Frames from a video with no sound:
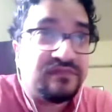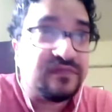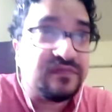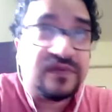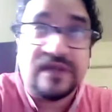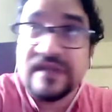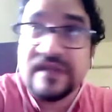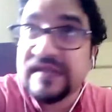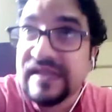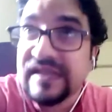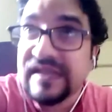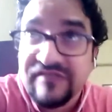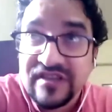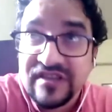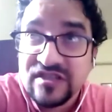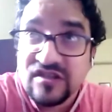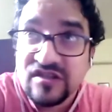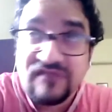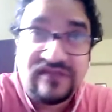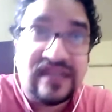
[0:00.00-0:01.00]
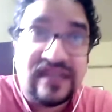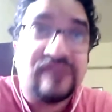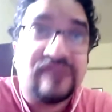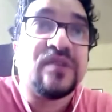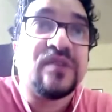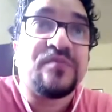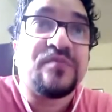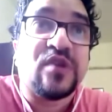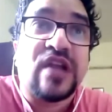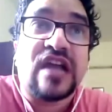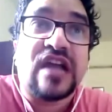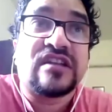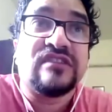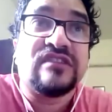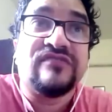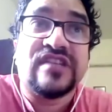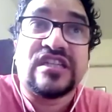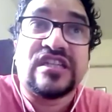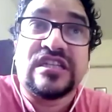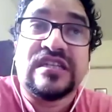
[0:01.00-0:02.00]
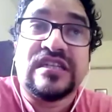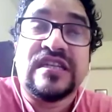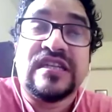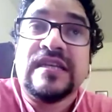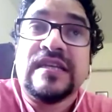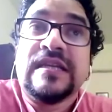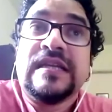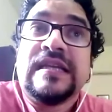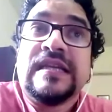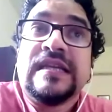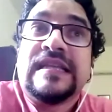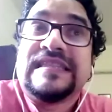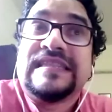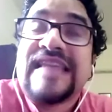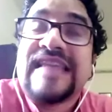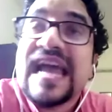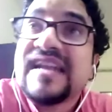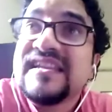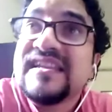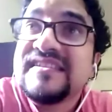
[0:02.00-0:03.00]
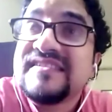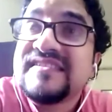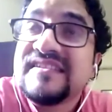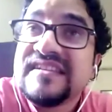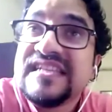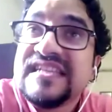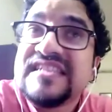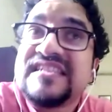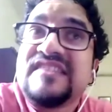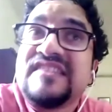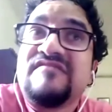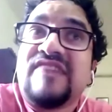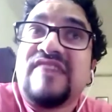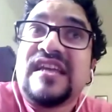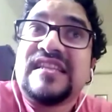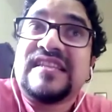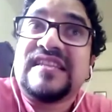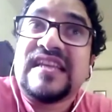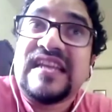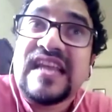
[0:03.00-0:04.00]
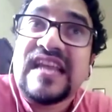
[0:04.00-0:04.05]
levels of labor productivity. That is the reason why there